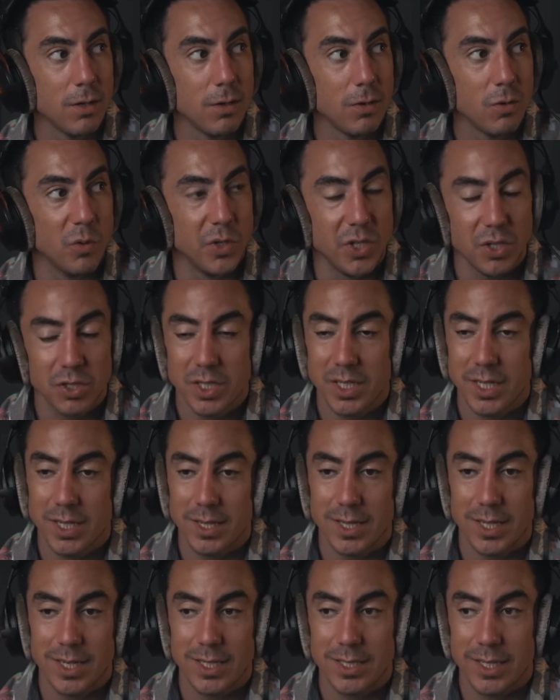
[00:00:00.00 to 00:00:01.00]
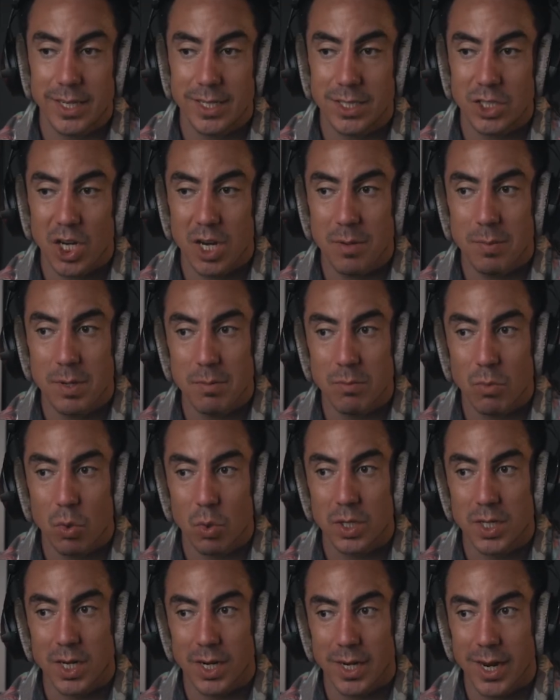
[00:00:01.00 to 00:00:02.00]
When you're seeing things like JP
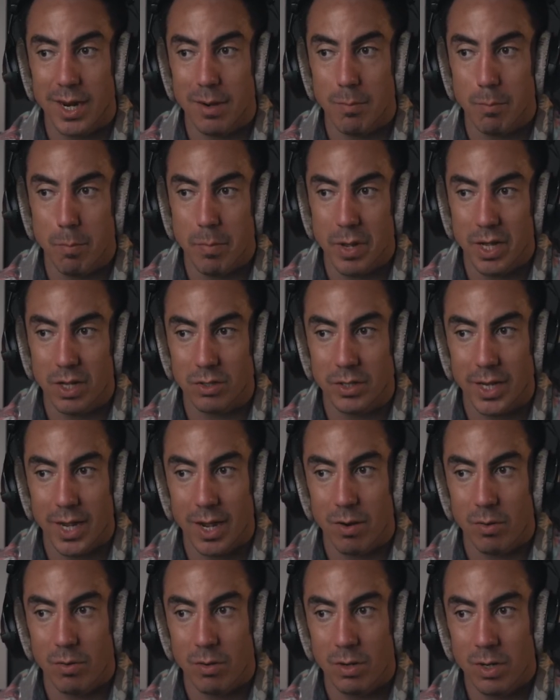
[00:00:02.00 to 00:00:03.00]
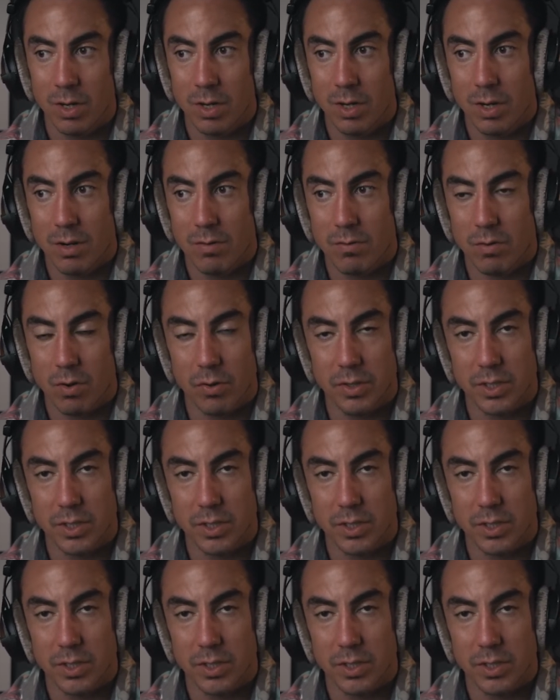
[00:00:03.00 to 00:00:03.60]
Morgan getting bailed out for all this